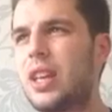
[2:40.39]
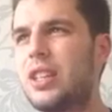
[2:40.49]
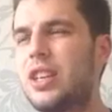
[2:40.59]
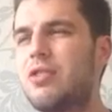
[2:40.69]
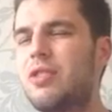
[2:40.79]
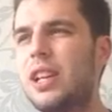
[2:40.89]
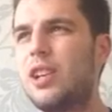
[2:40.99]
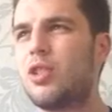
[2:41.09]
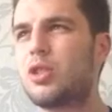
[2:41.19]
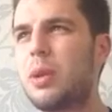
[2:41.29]
and didn't really
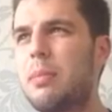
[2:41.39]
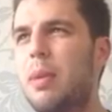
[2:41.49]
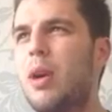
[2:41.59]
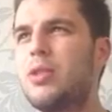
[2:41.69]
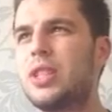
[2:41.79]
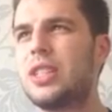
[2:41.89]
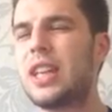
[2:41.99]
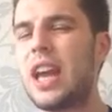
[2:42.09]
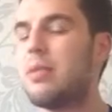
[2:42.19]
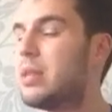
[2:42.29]
look to impose his
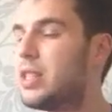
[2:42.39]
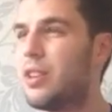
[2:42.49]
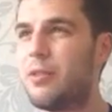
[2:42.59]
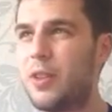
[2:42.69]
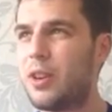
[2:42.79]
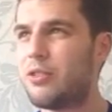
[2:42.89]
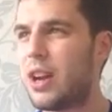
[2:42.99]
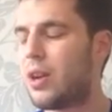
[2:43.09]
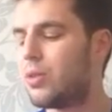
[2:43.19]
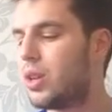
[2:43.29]
game into the third
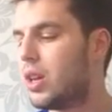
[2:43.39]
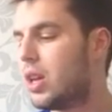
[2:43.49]
round.